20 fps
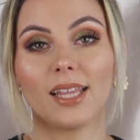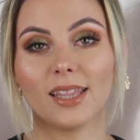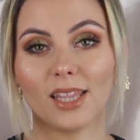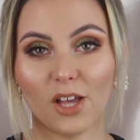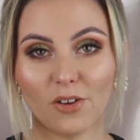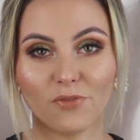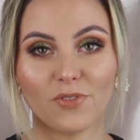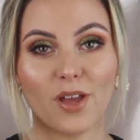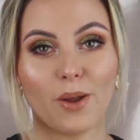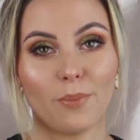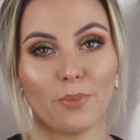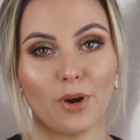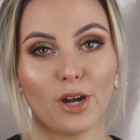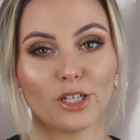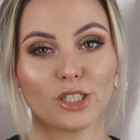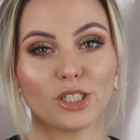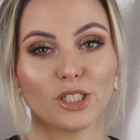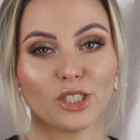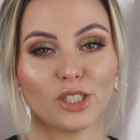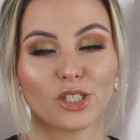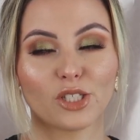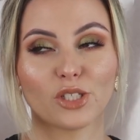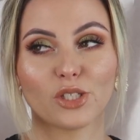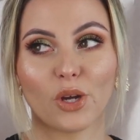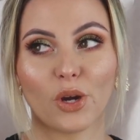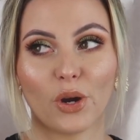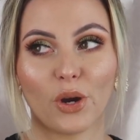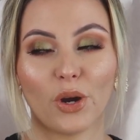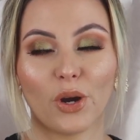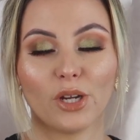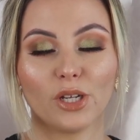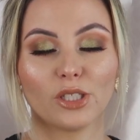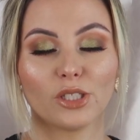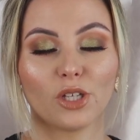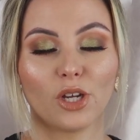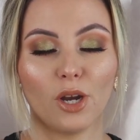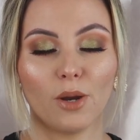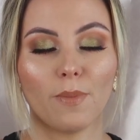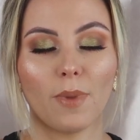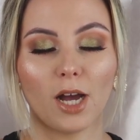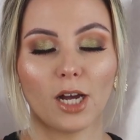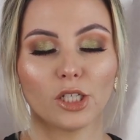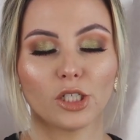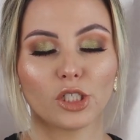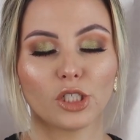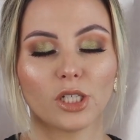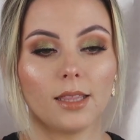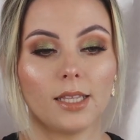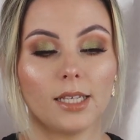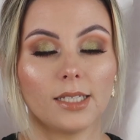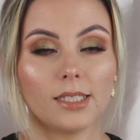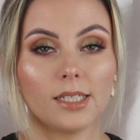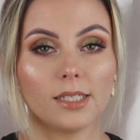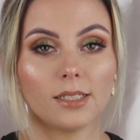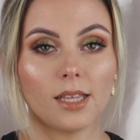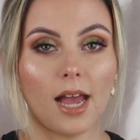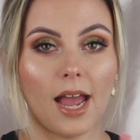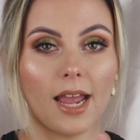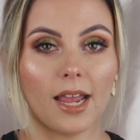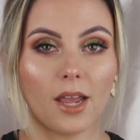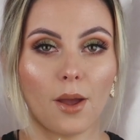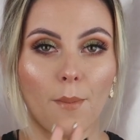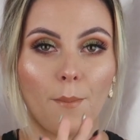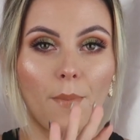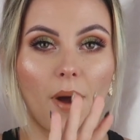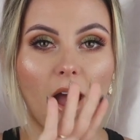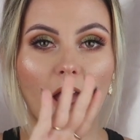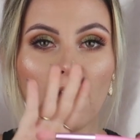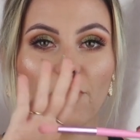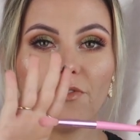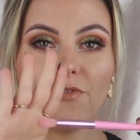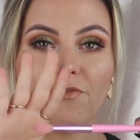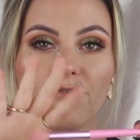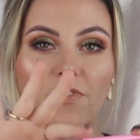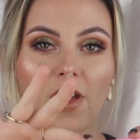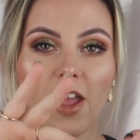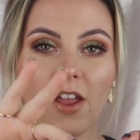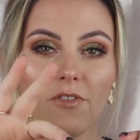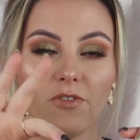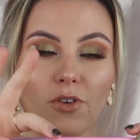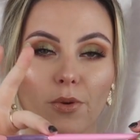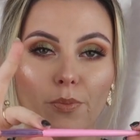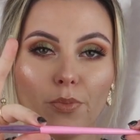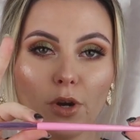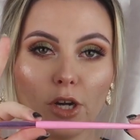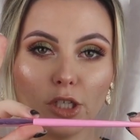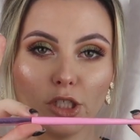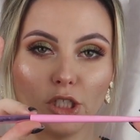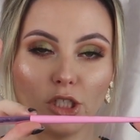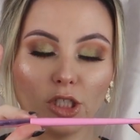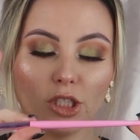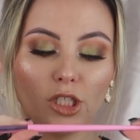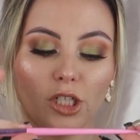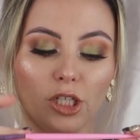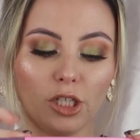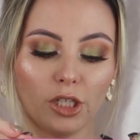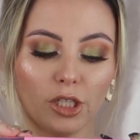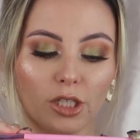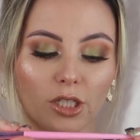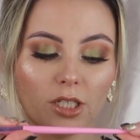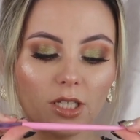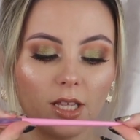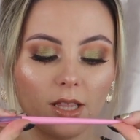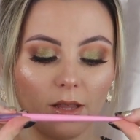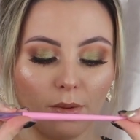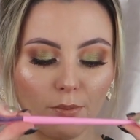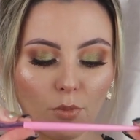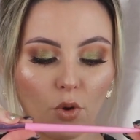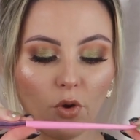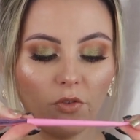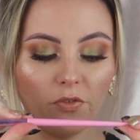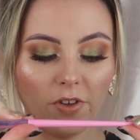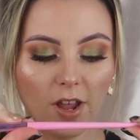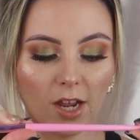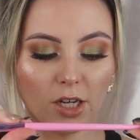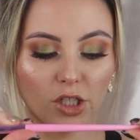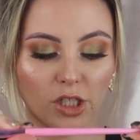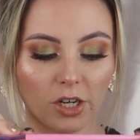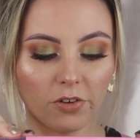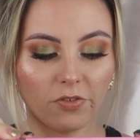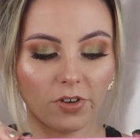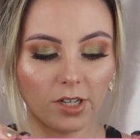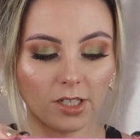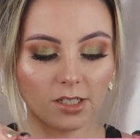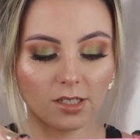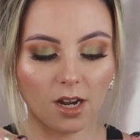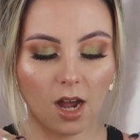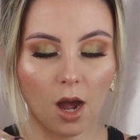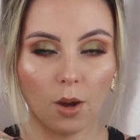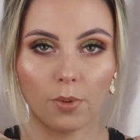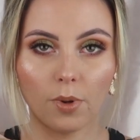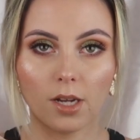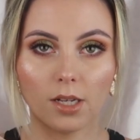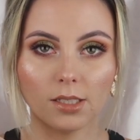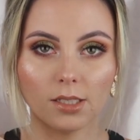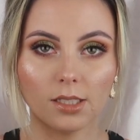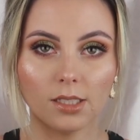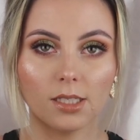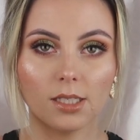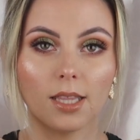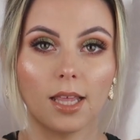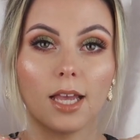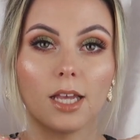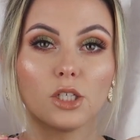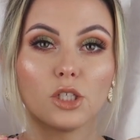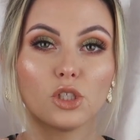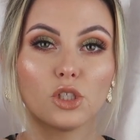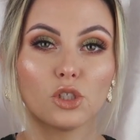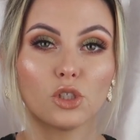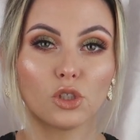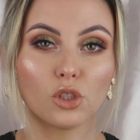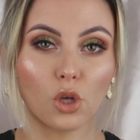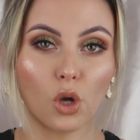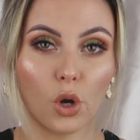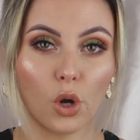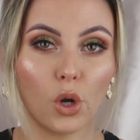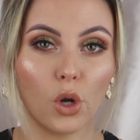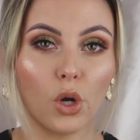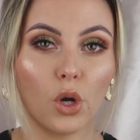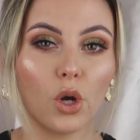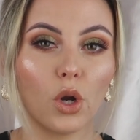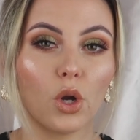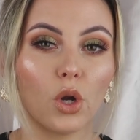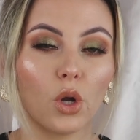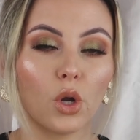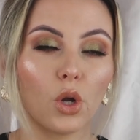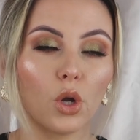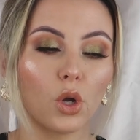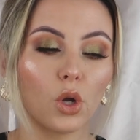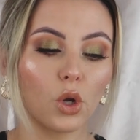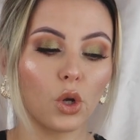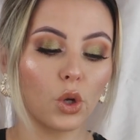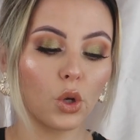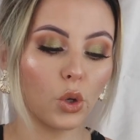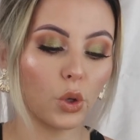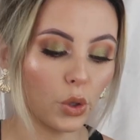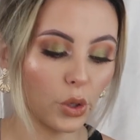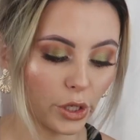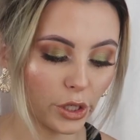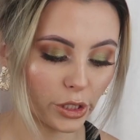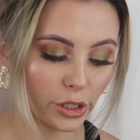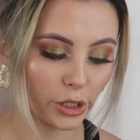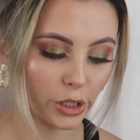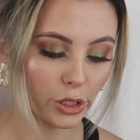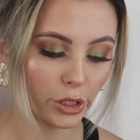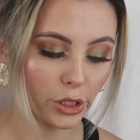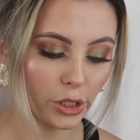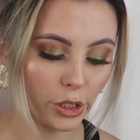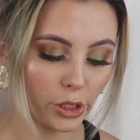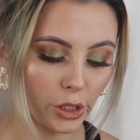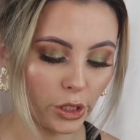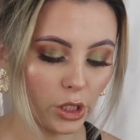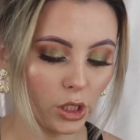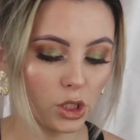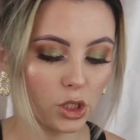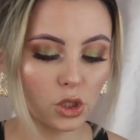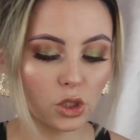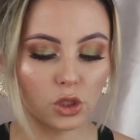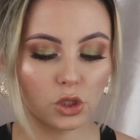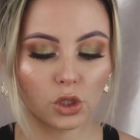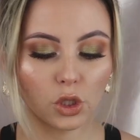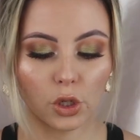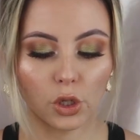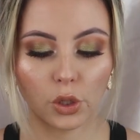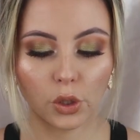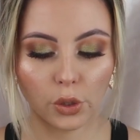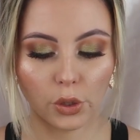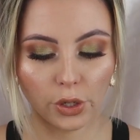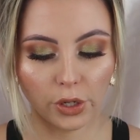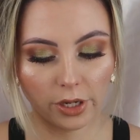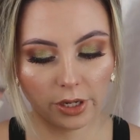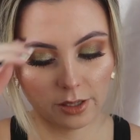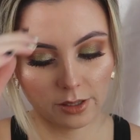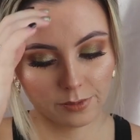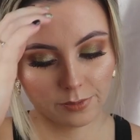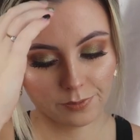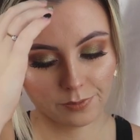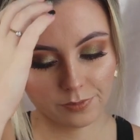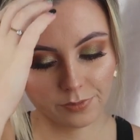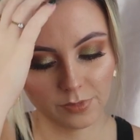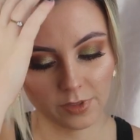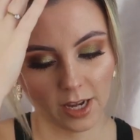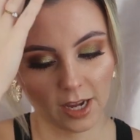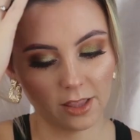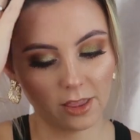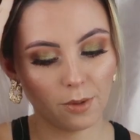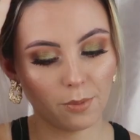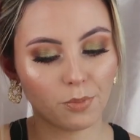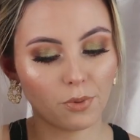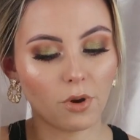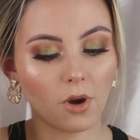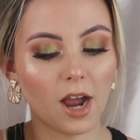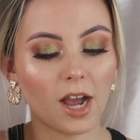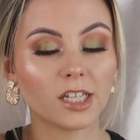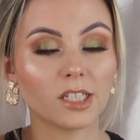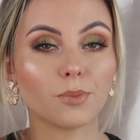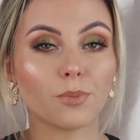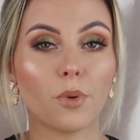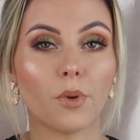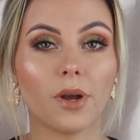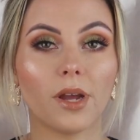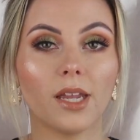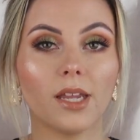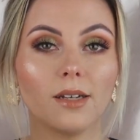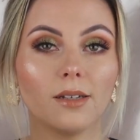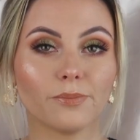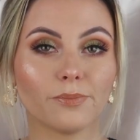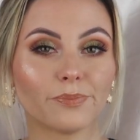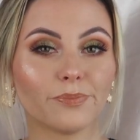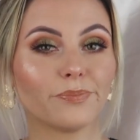love their brushes so much. This is like my favorite brushes to use, the Morphe and Jeffree Star ones. They're so good. So good. And the price point,